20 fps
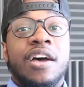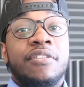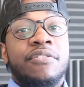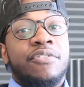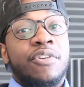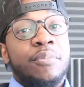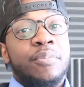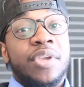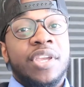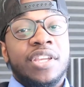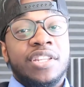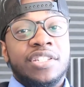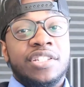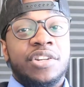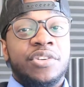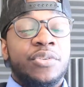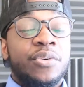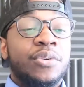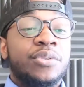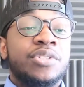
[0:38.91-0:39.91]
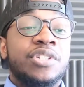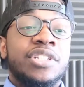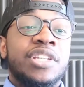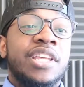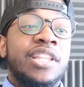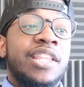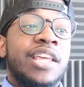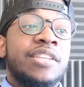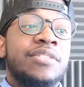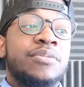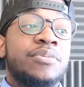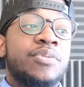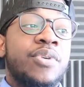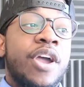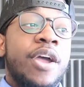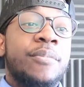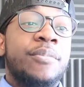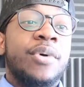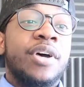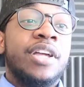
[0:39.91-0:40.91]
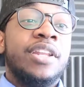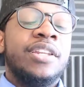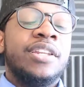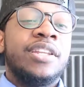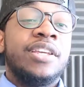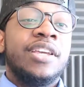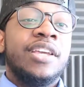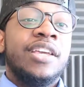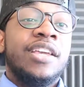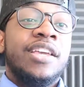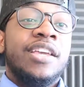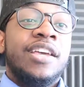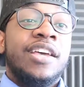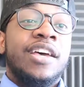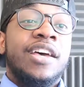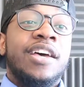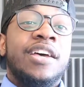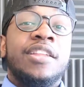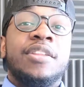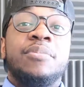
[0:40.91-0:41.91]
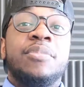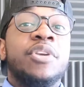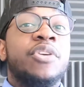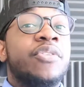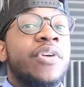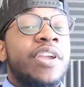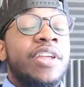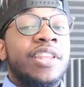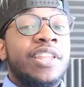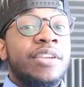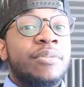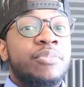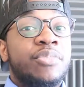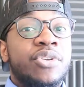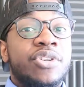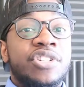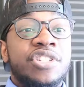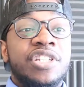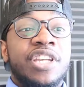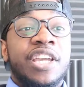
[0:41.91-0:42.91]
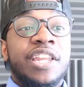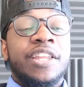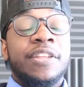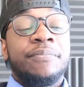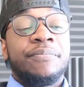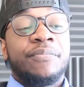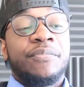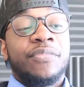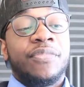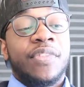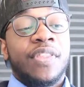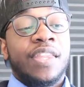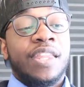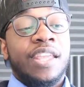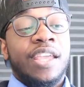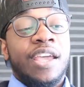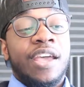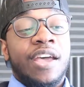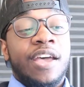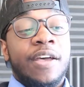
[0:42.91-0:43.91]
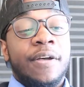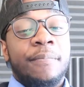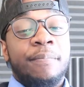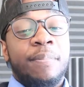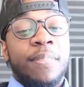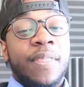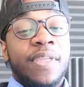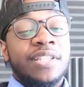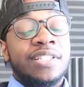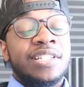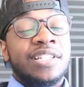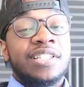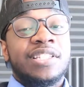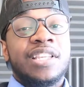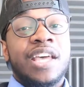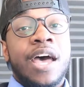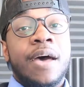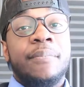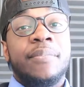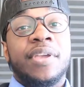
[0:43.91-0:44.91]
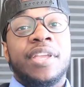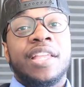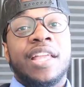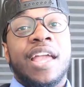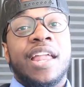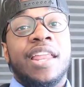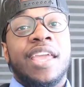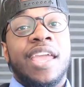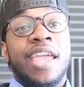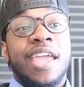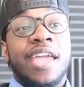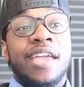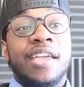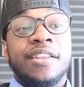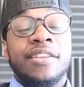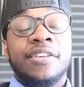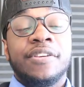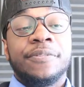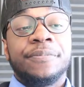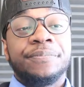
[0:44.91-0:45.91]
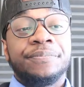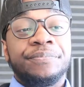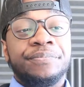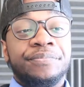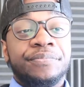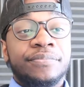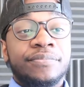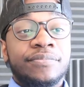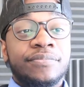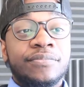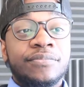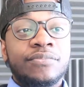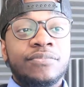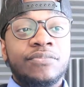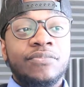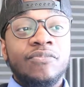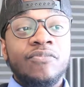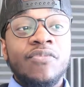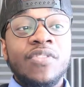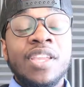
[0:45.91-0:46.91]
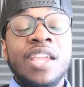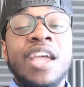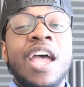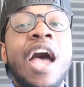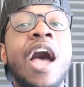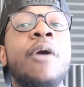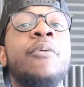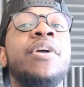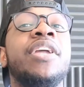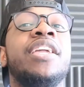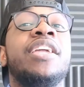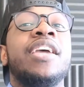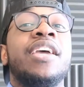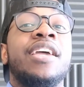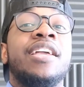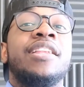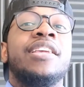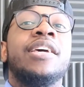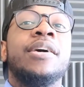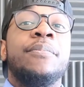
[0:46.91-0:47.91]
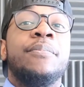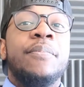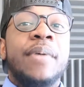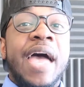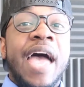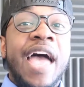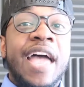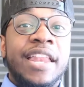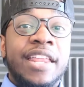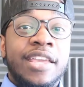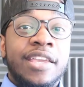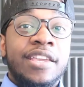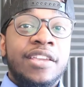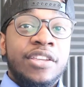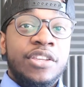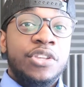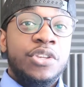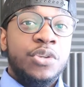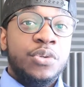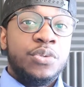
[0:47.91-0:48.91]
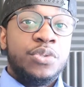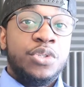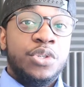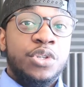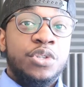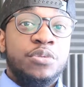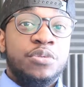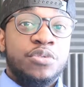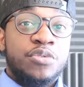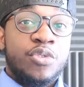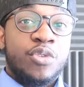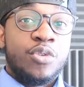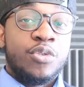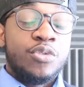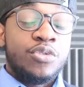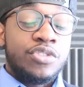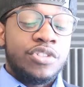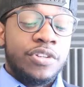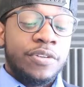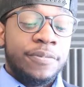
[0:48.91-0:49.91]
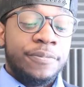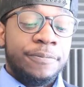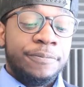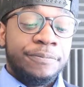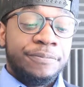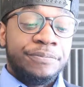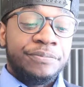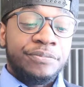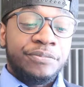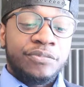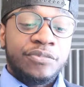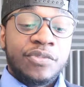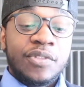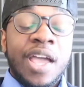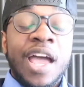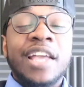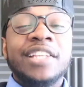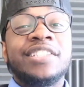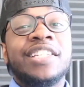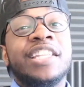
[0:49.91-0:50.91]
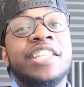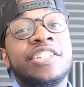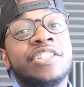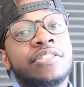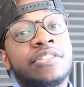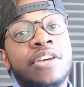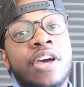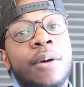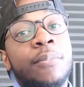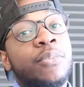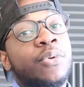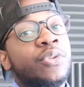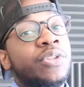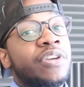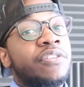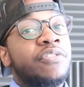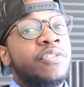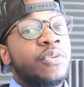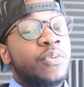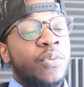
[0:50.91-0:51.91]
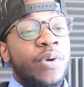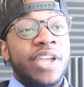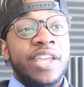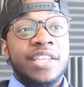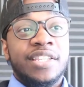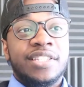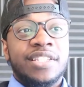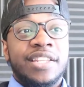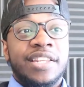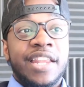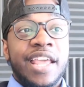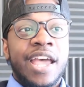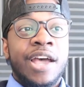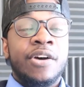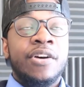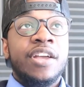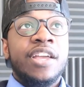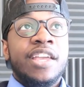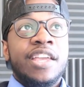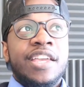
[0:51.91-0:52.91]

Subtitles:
from me in general, just hit that subscribe button. It'll be greatly appreciated. Into the topic at hand, how we can combat YouTube's rules. I say there's a couple different ways. Now,